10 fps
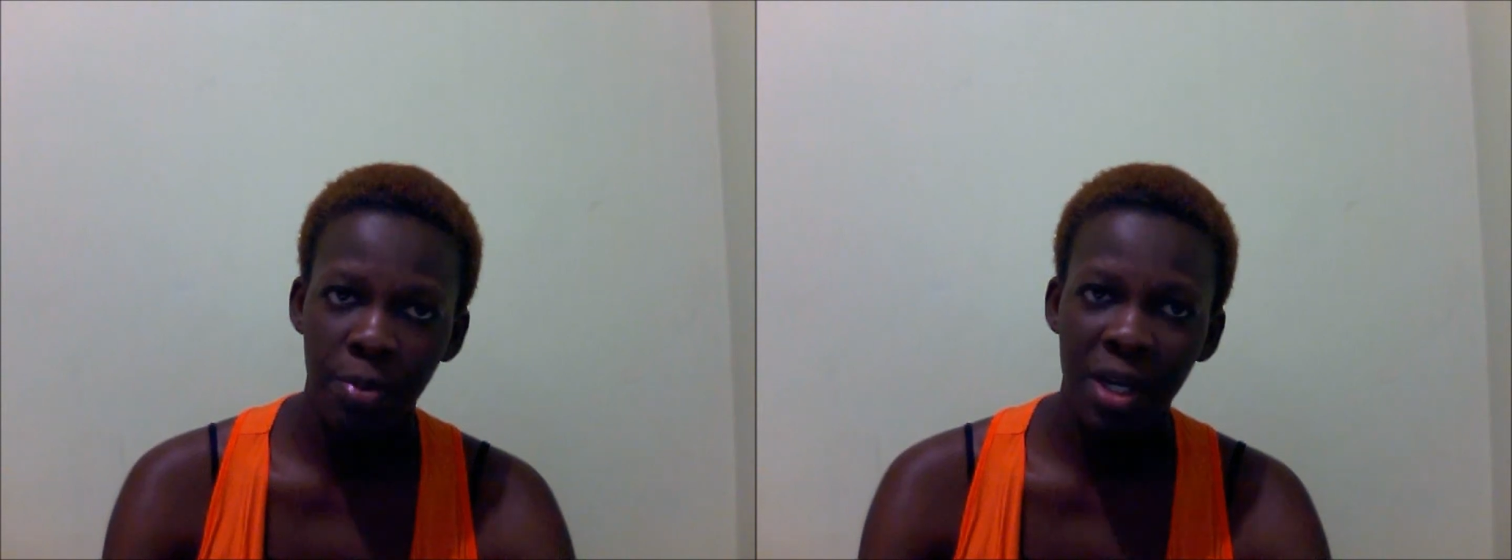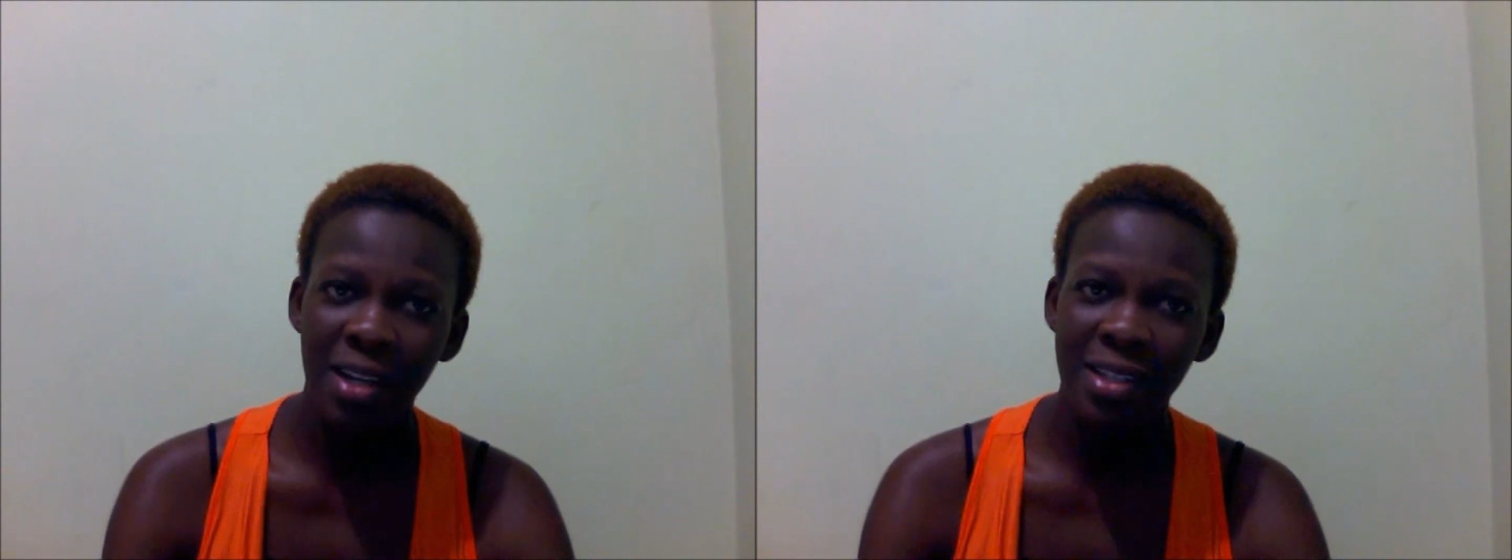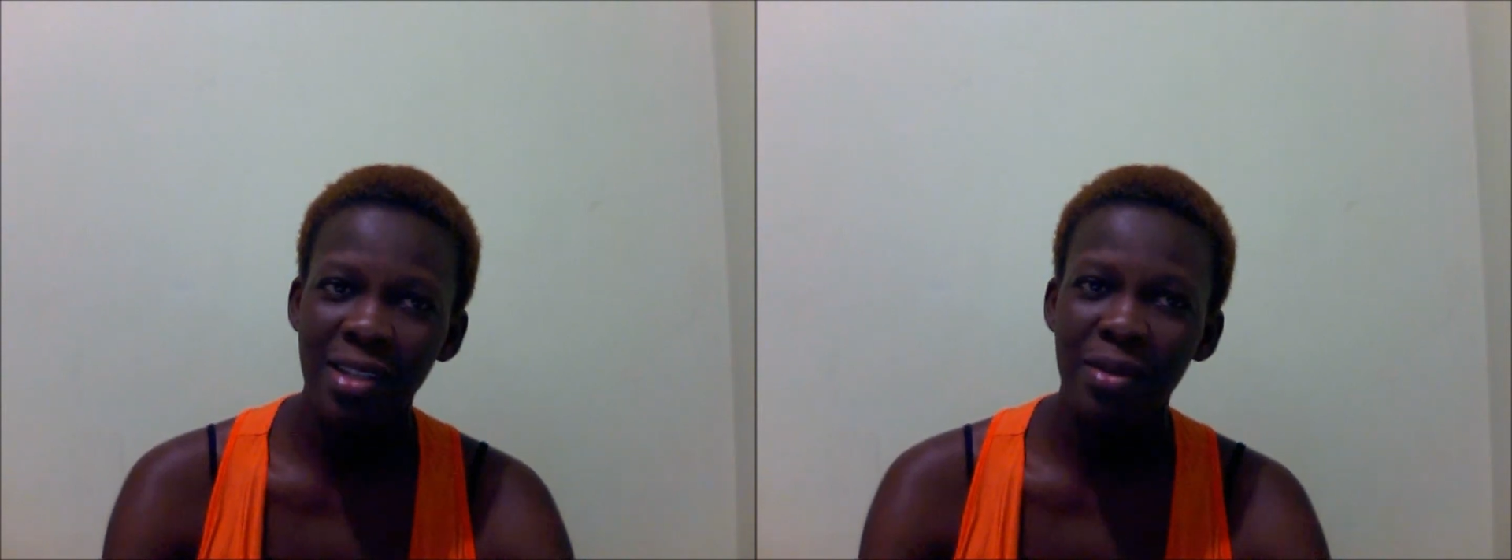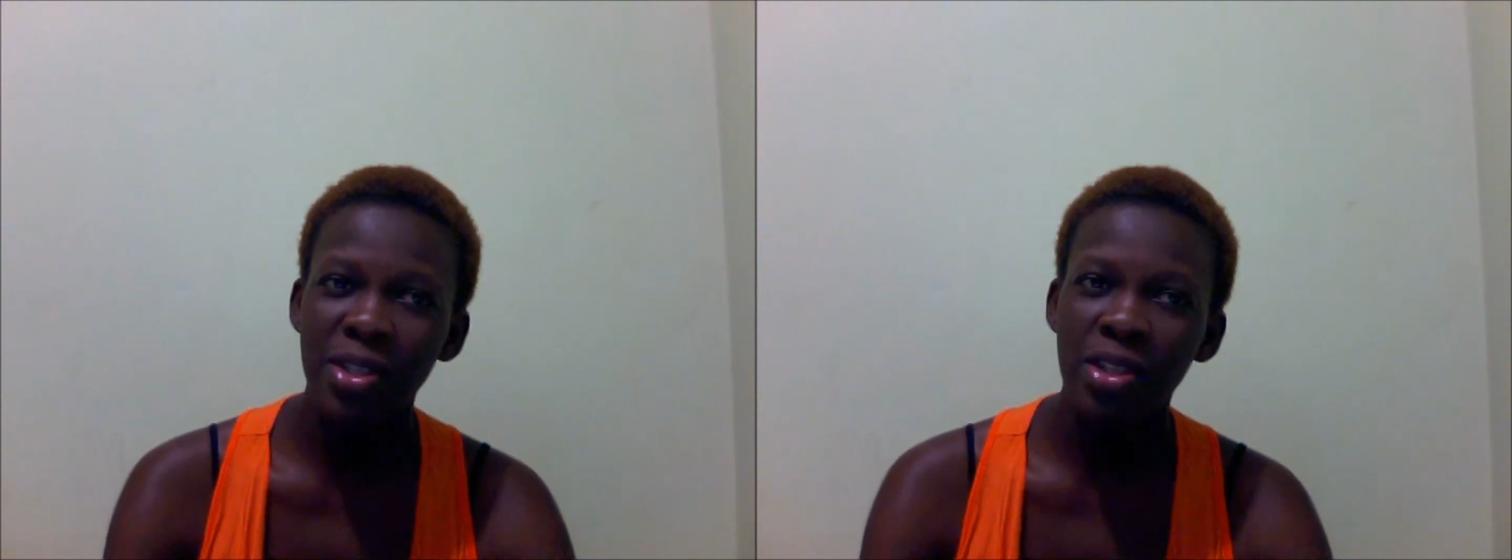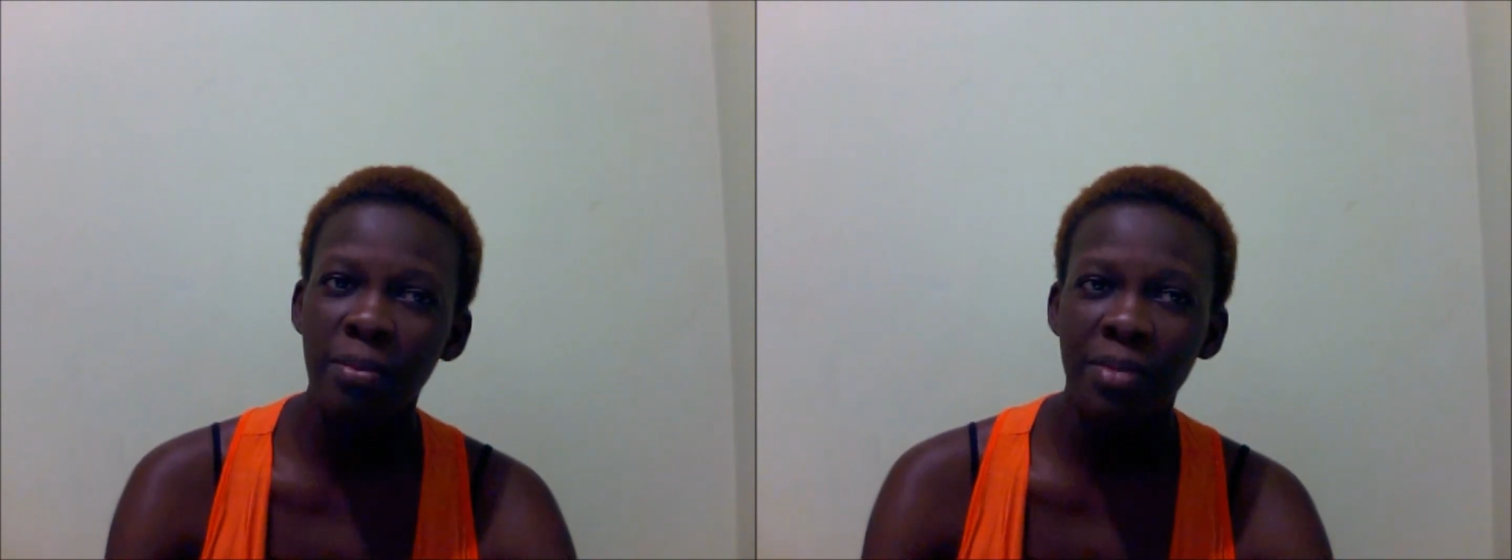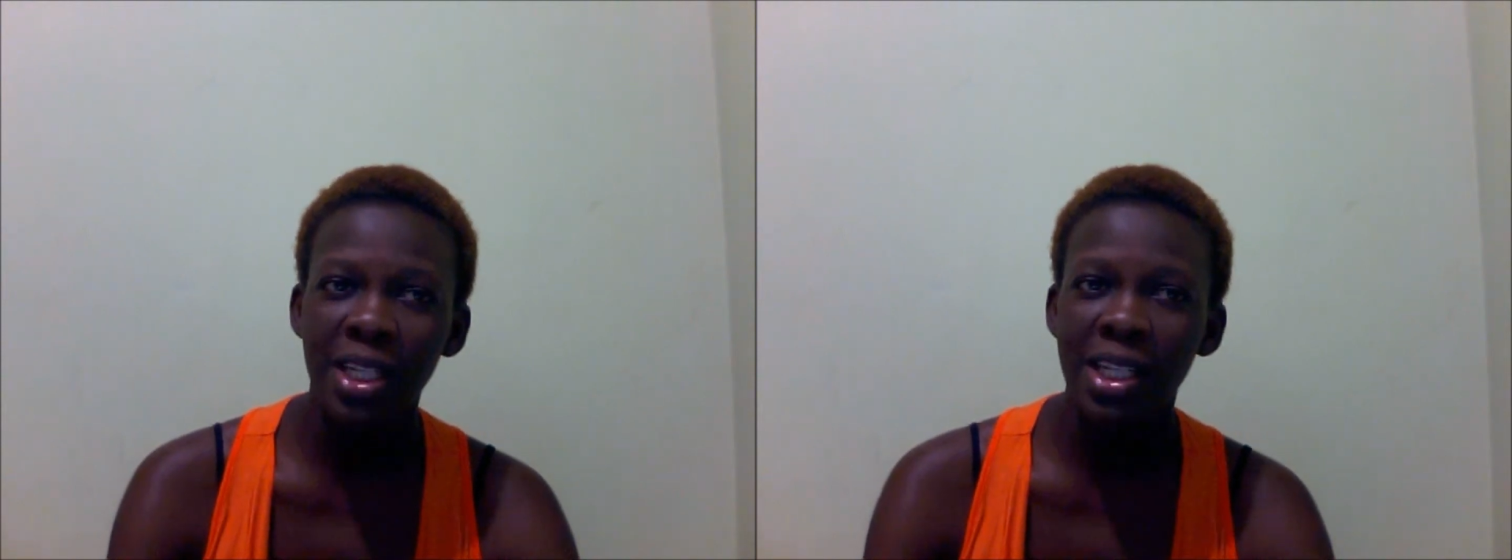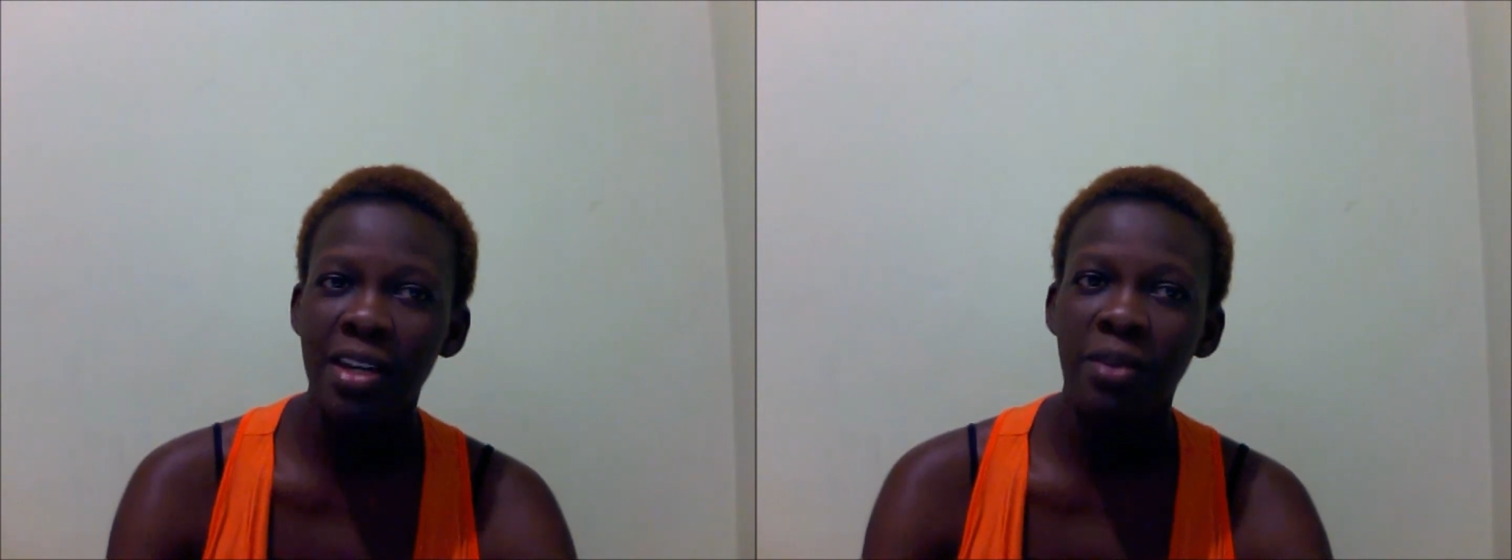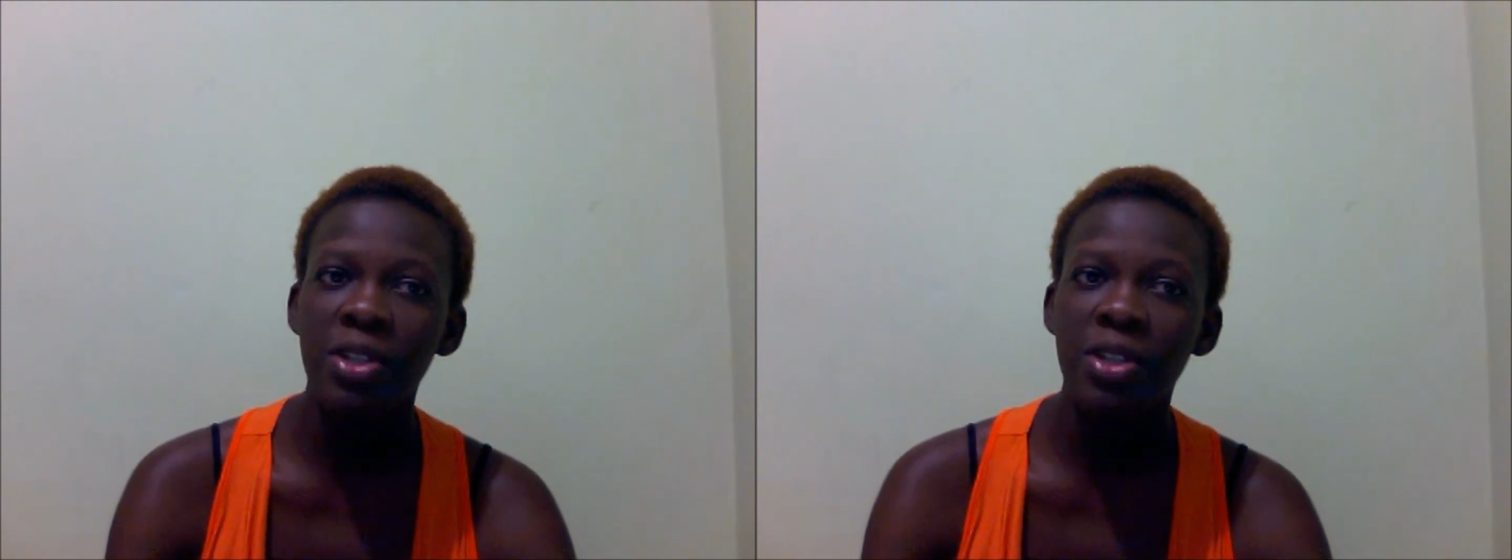because there was something there.